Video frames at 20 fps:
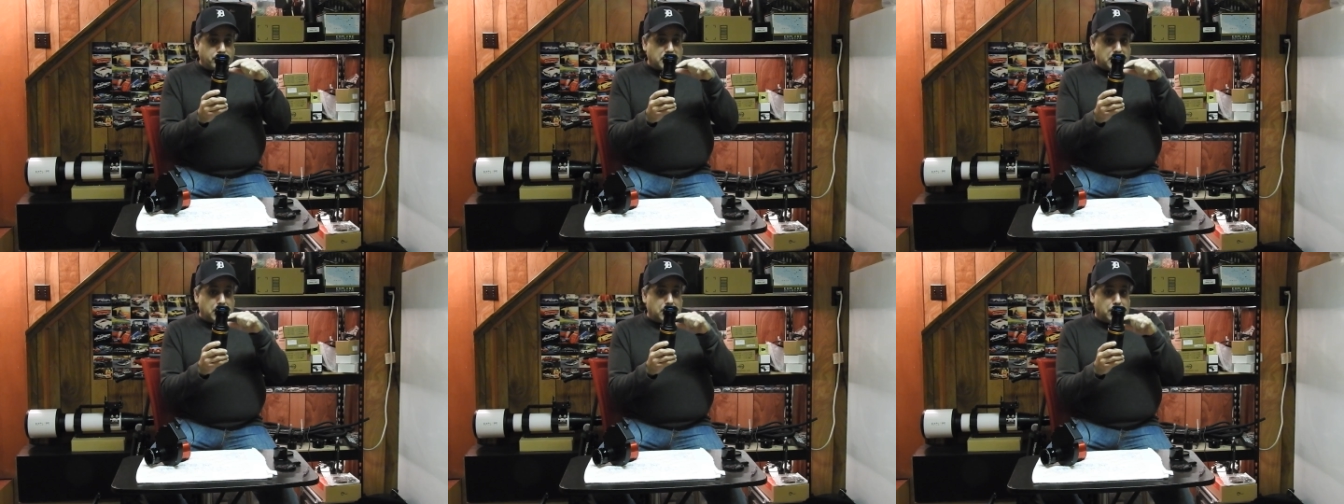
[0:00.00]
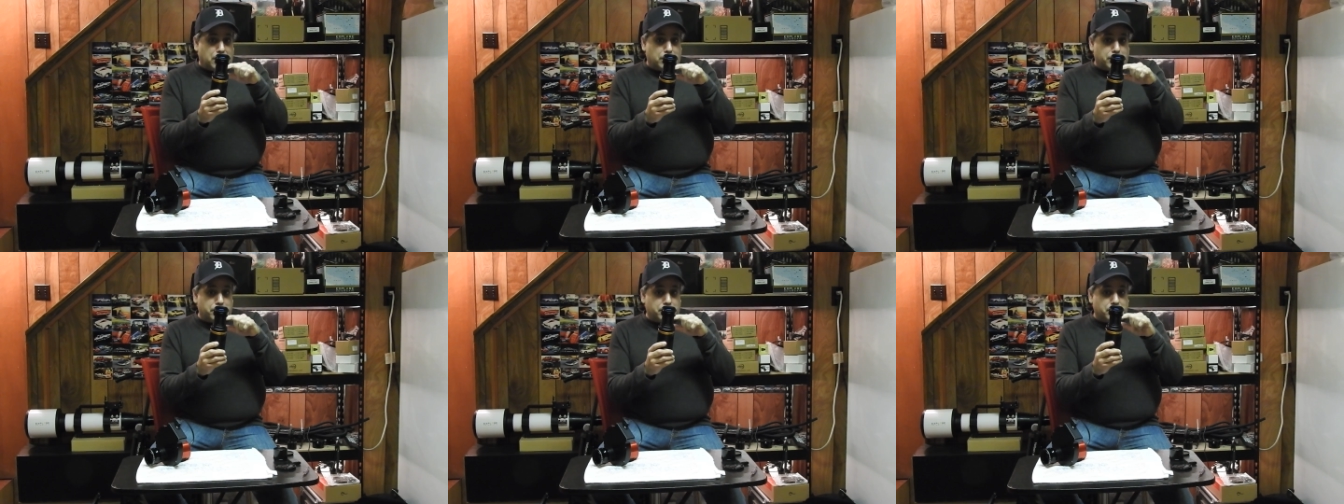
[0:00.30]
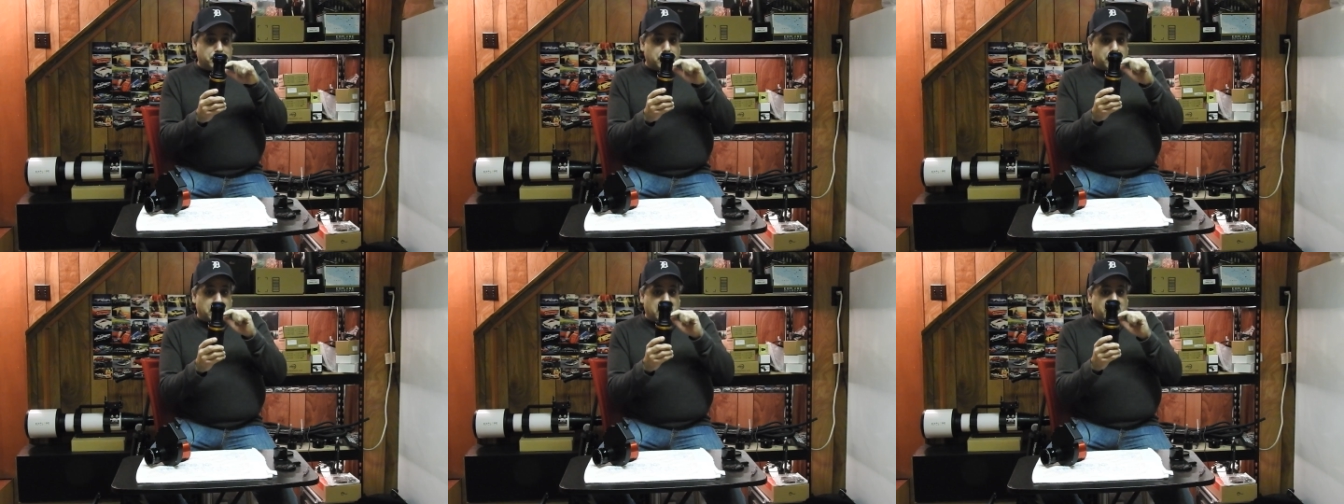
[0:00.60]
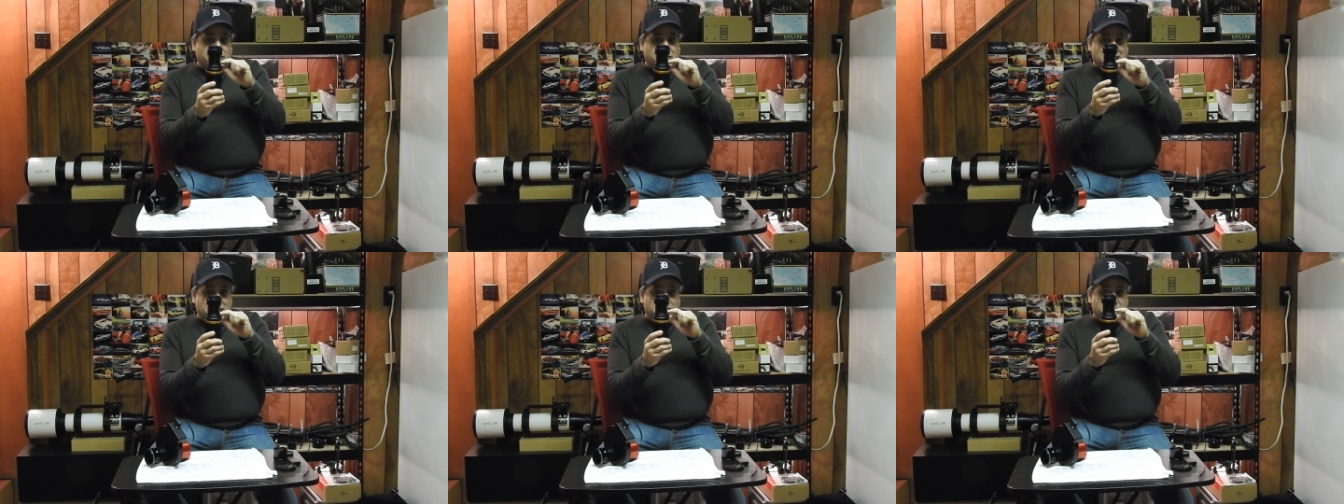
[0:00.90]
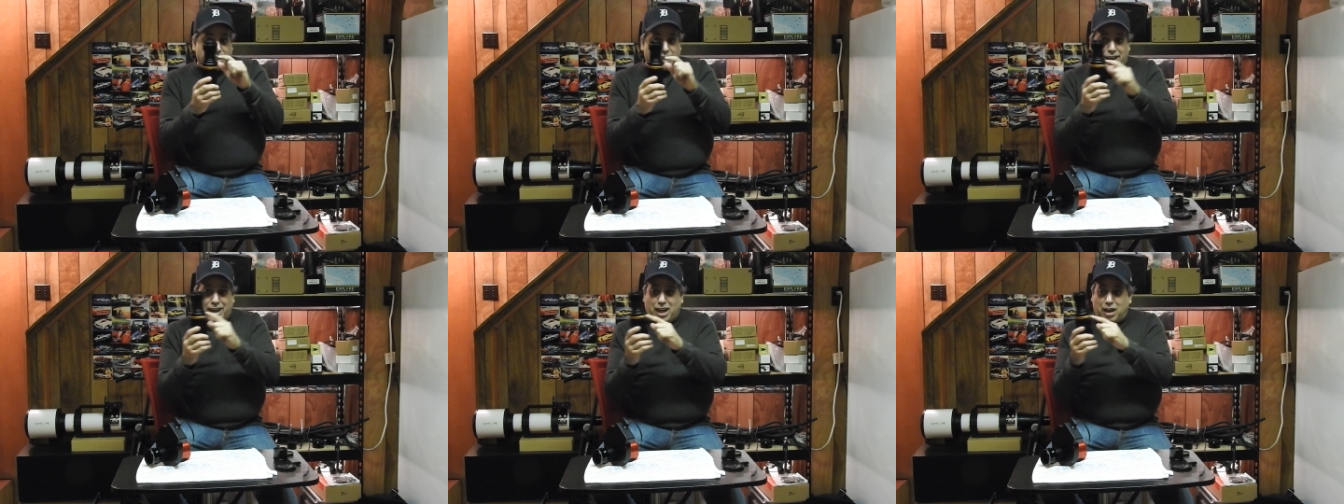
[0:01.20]
Um, I've got
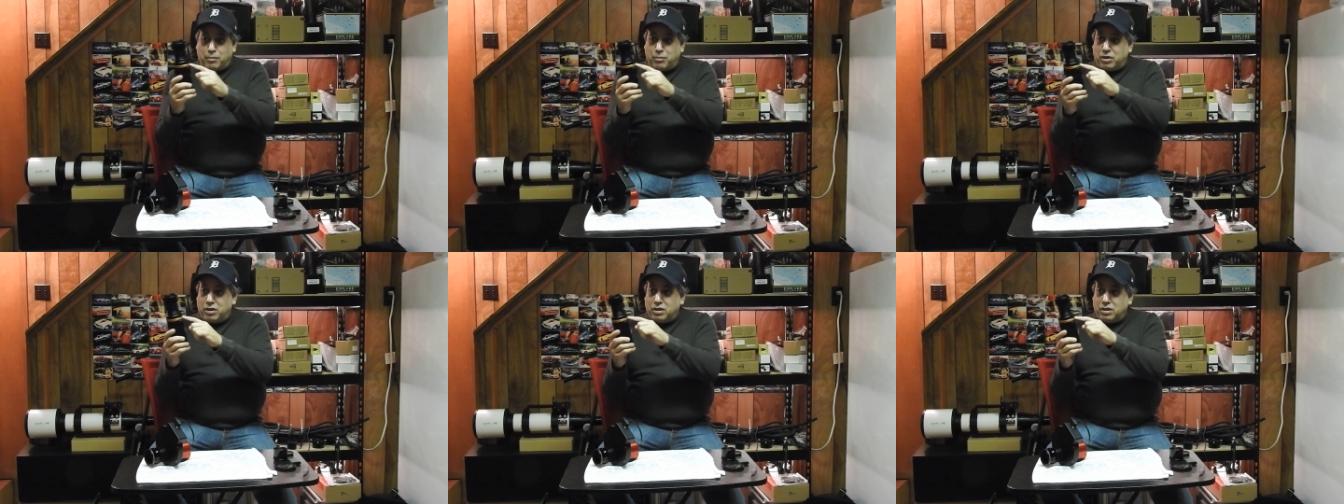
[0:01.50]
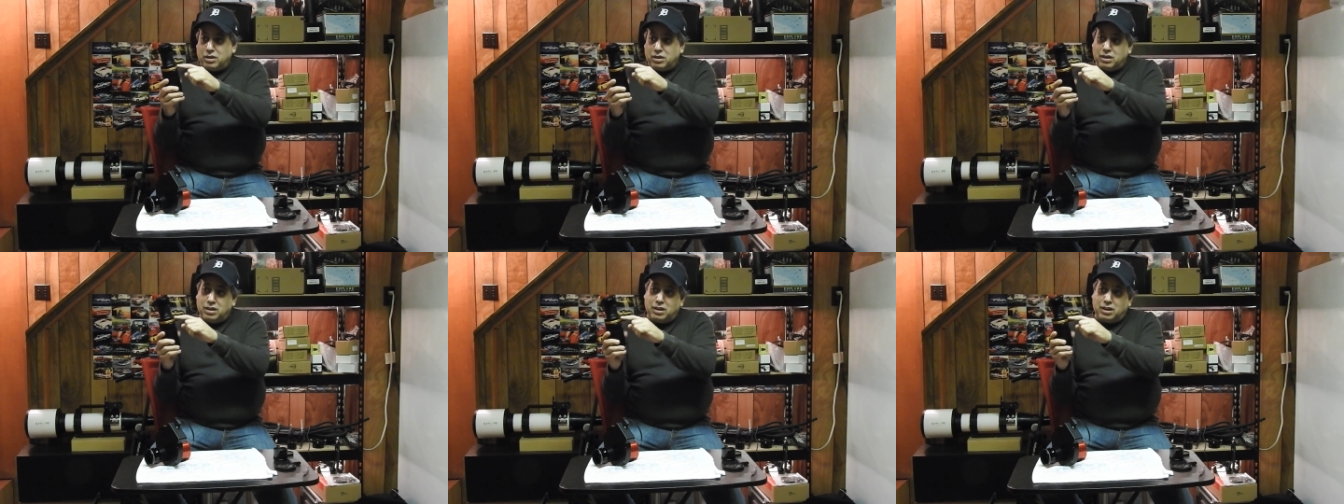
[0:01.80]
the camera,